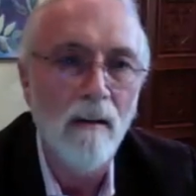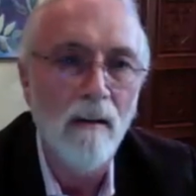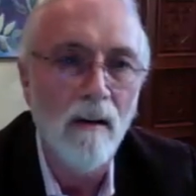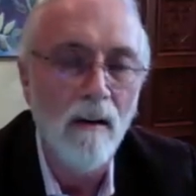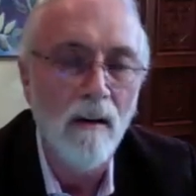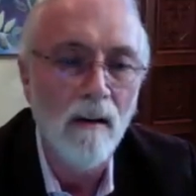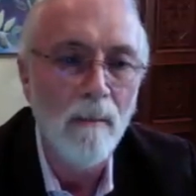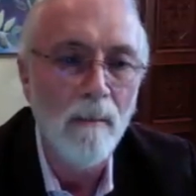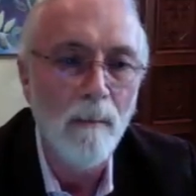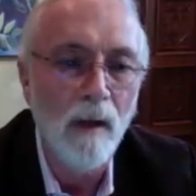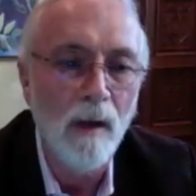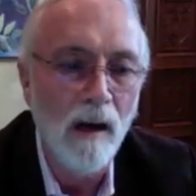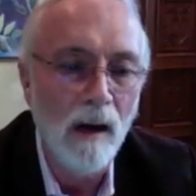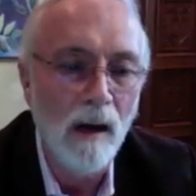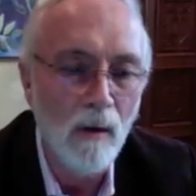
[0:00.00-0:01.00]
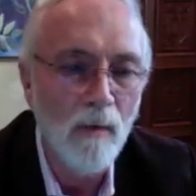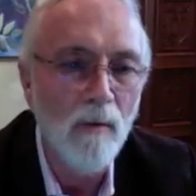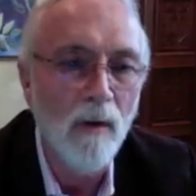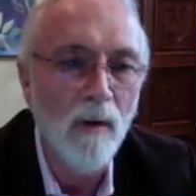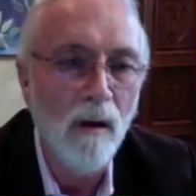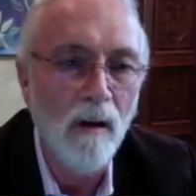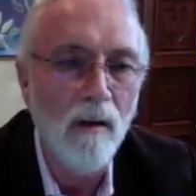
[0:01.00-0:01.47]

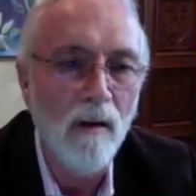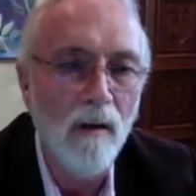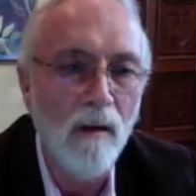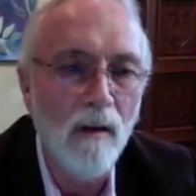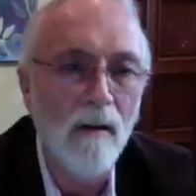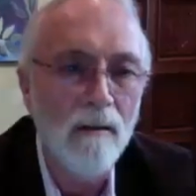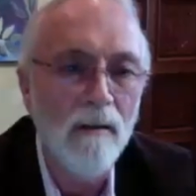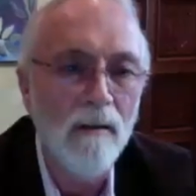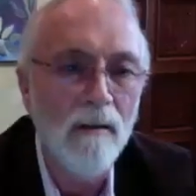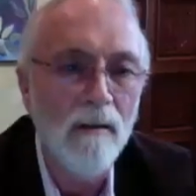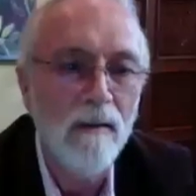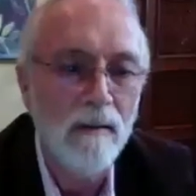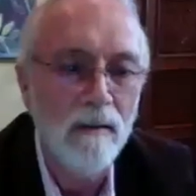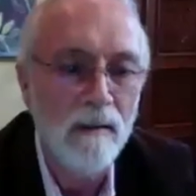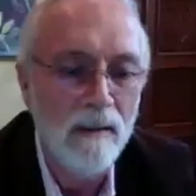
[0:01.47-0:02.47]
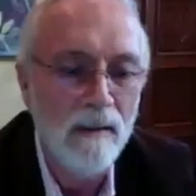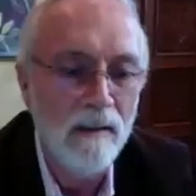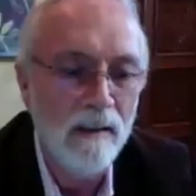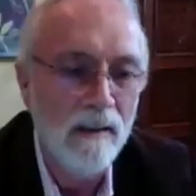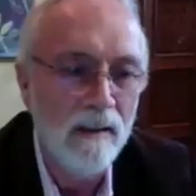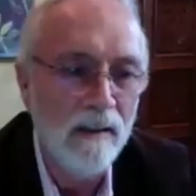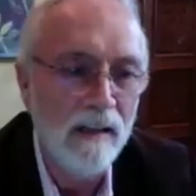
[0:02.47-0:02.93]
our
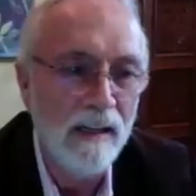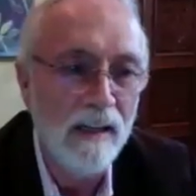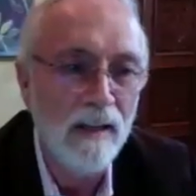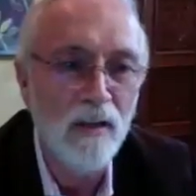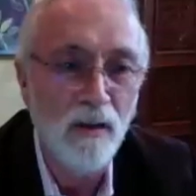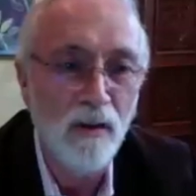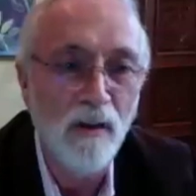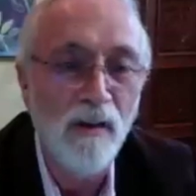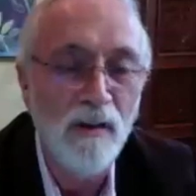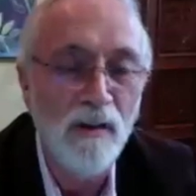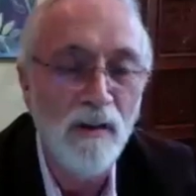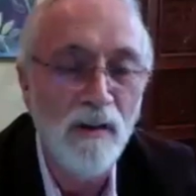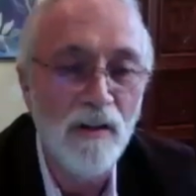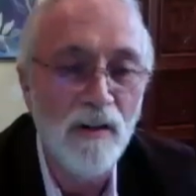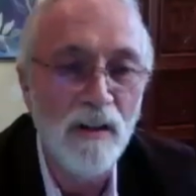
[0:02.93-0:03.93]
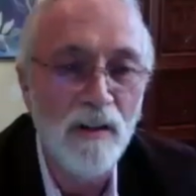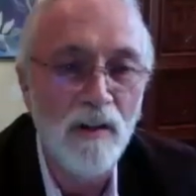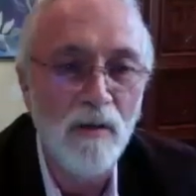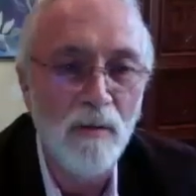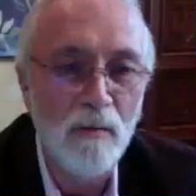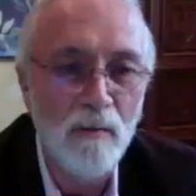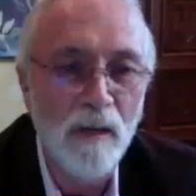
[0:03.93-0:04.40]
I guess charge is to
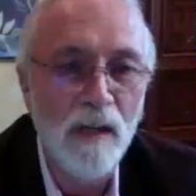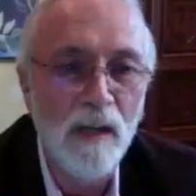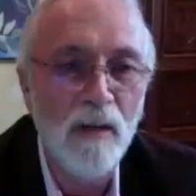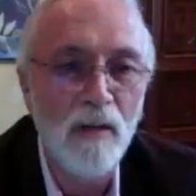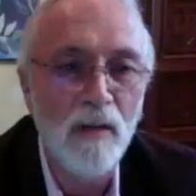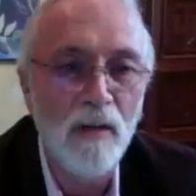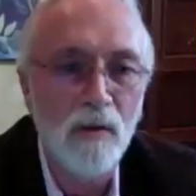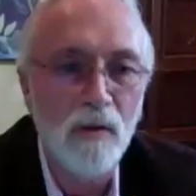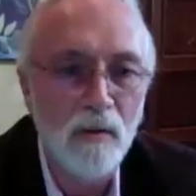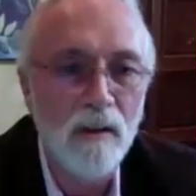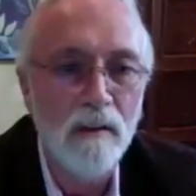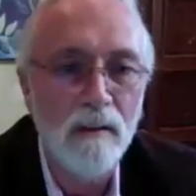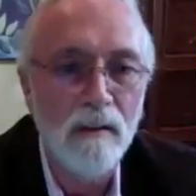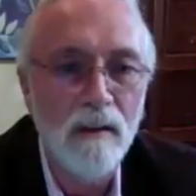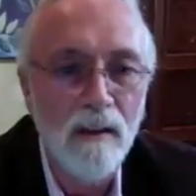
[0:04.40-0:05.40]
make sure that the